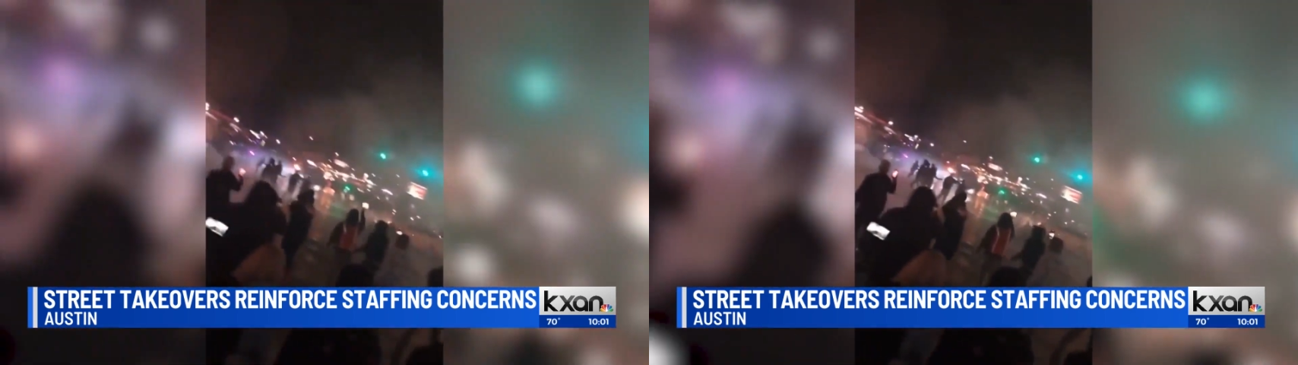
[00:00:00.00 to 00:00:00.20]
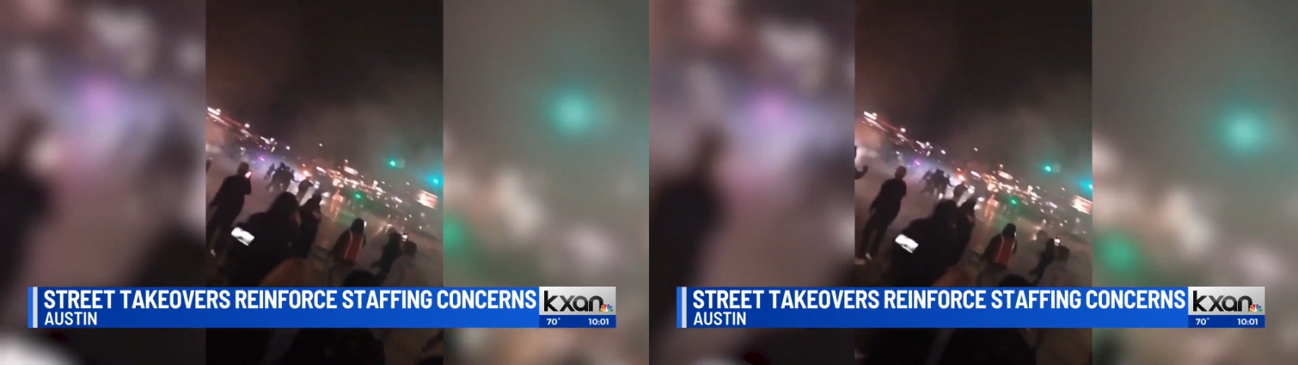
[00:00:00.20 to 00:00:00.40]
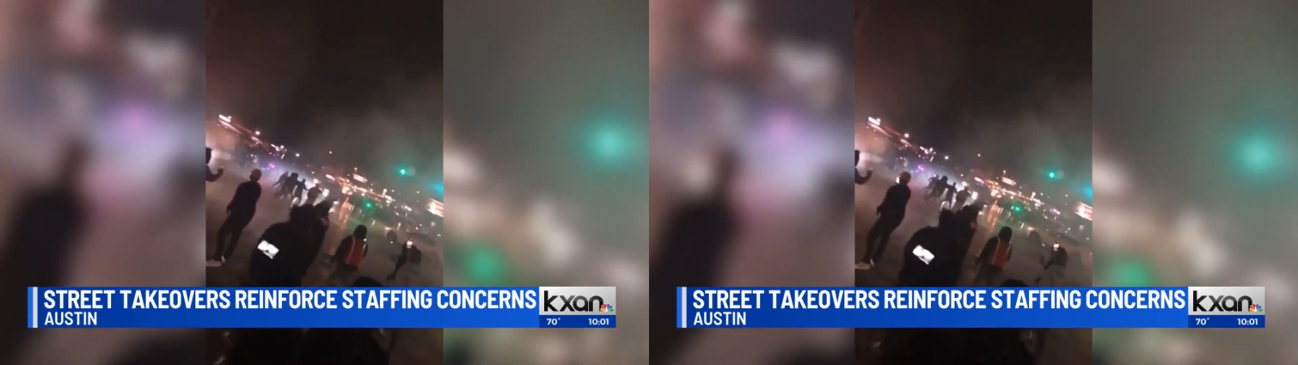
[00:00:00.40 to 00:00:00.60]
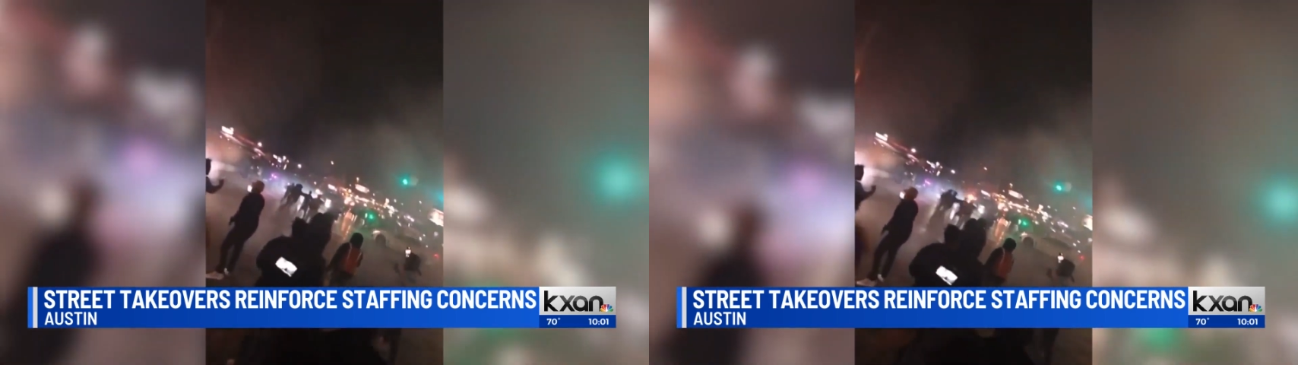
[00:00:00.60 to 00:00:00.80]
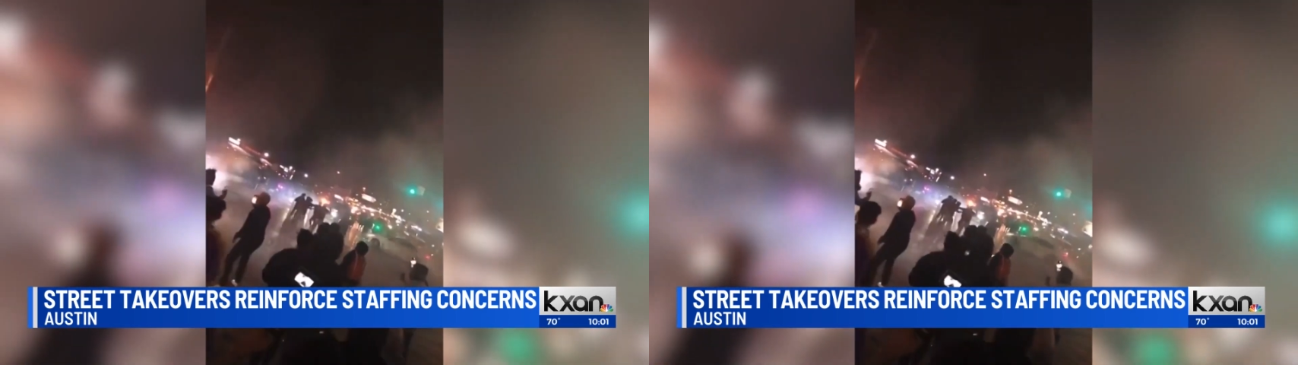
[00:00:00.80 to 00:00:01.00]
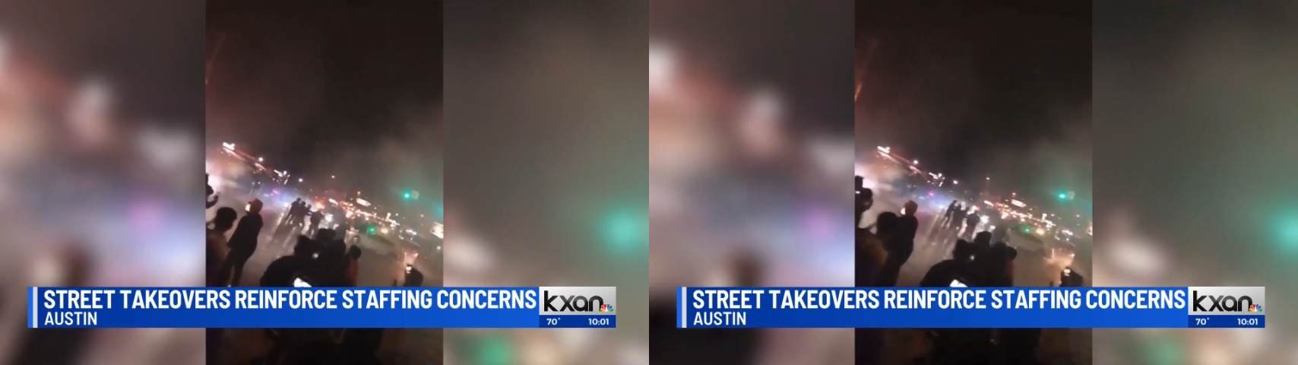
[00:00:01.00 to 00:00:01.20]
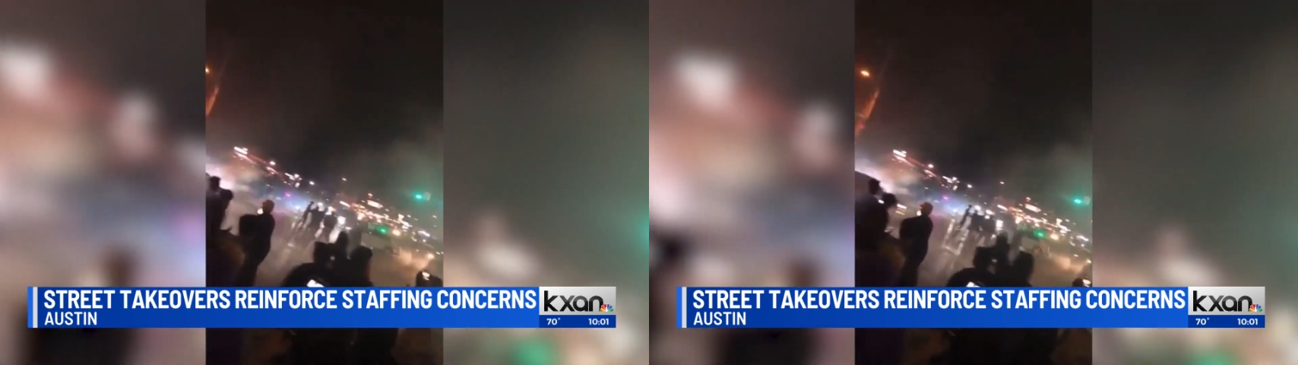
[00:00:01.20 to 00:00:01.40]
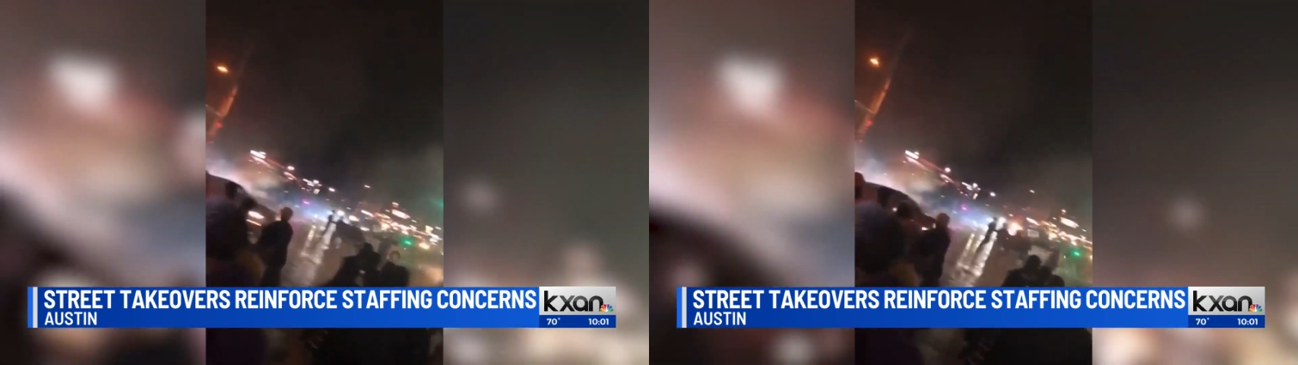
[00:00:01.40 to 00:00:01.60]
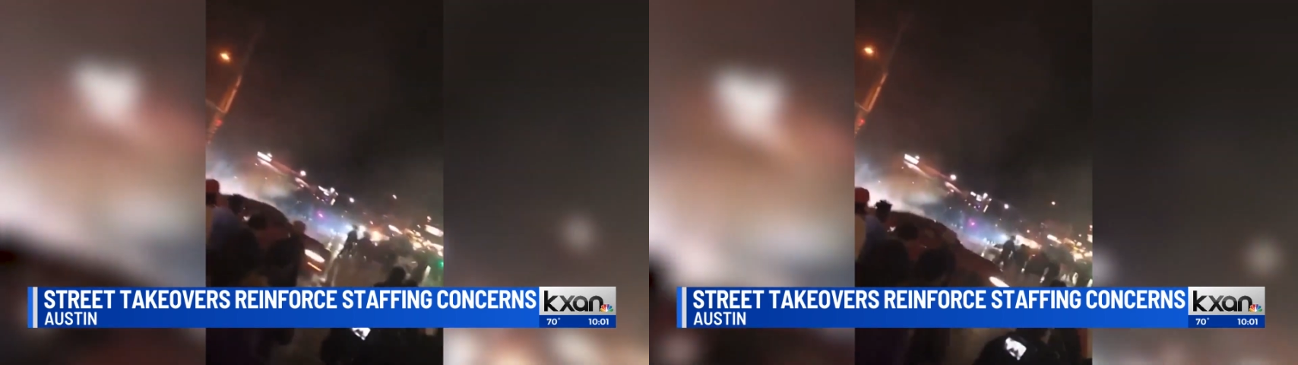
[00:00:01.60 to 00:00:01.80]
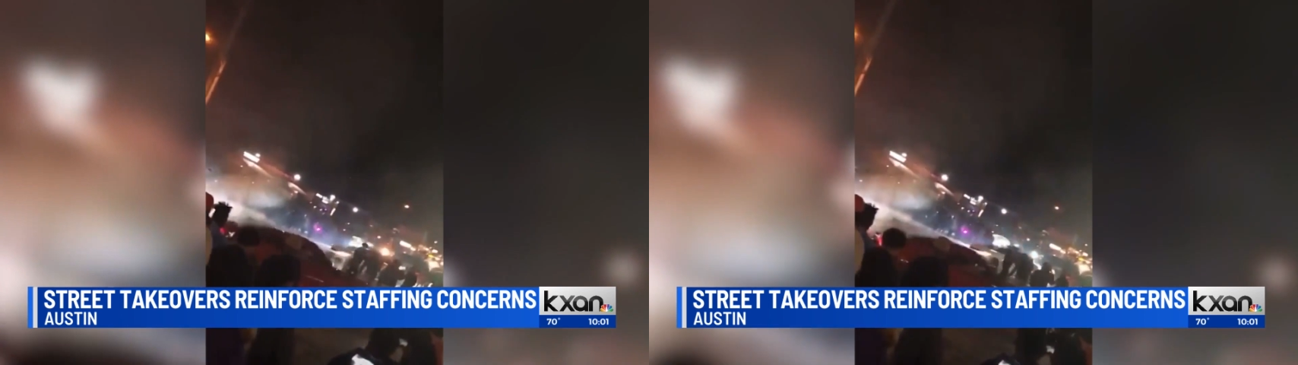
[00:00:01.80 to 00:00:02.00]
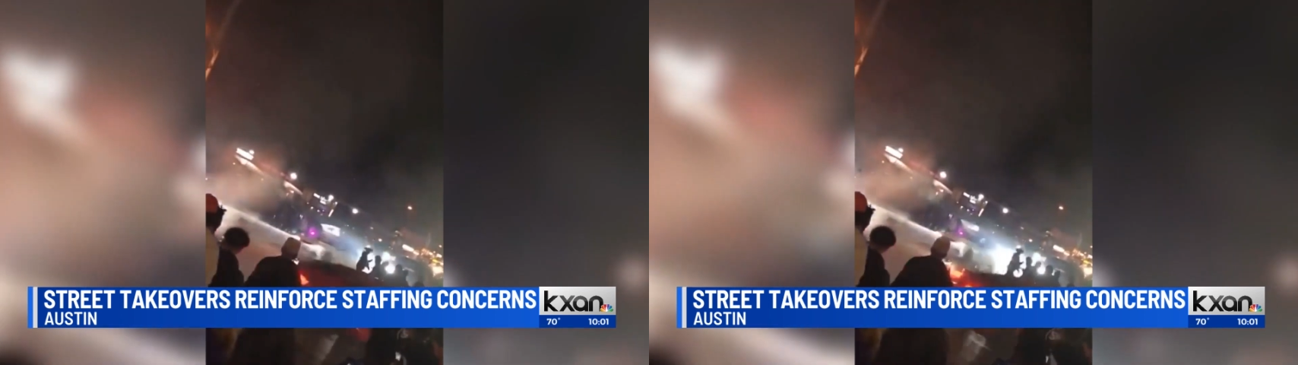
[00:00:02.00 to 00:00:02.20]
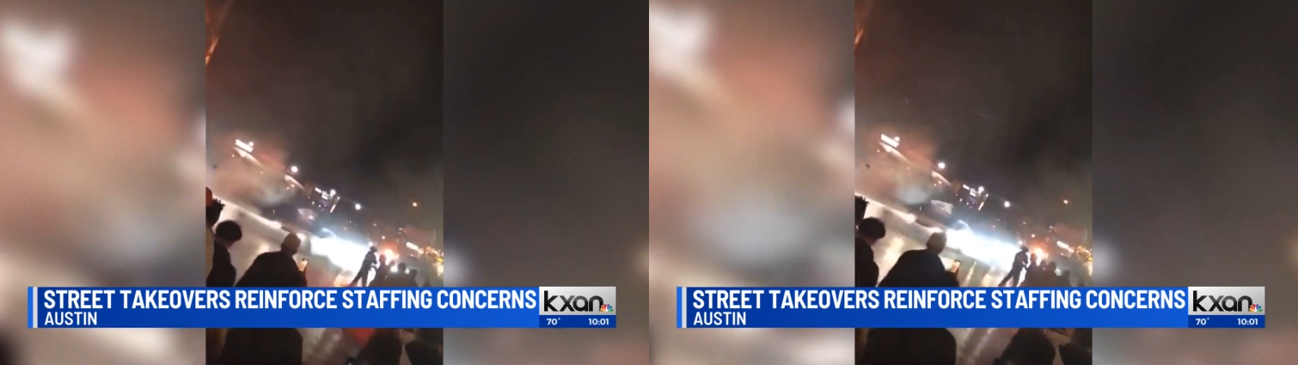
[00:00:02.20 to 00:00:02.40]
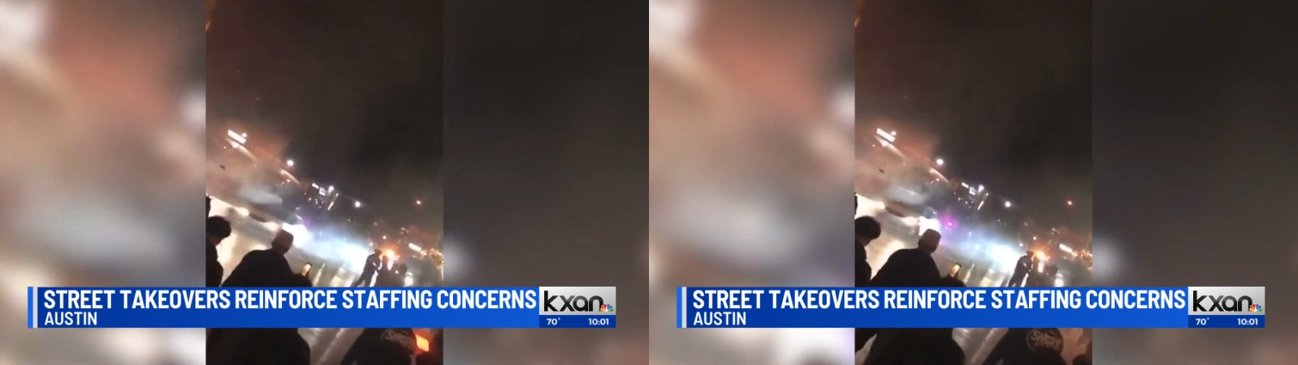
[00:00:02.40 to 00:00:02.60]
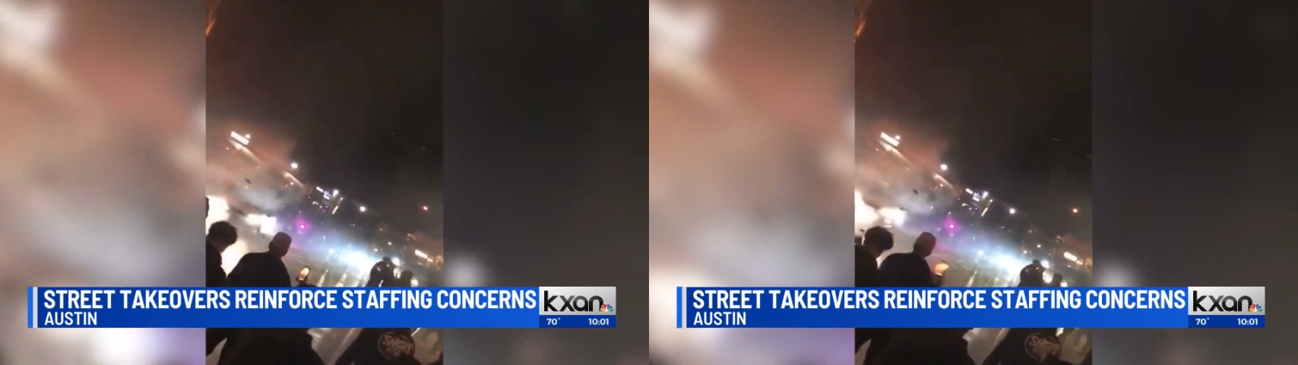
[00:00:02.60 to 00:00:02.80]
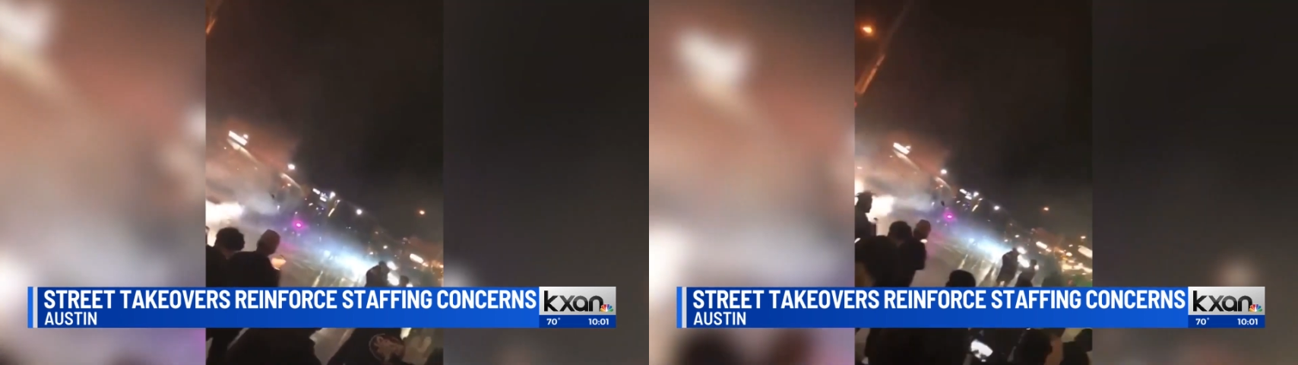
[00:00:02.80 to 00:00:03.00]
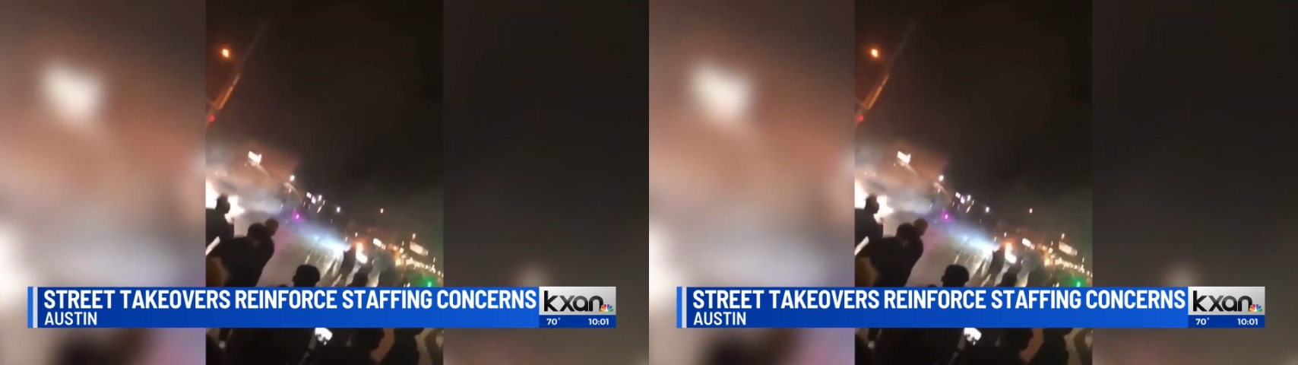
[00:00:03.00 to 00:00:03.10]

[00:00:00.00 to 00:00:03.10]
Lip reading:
(no speaker visible)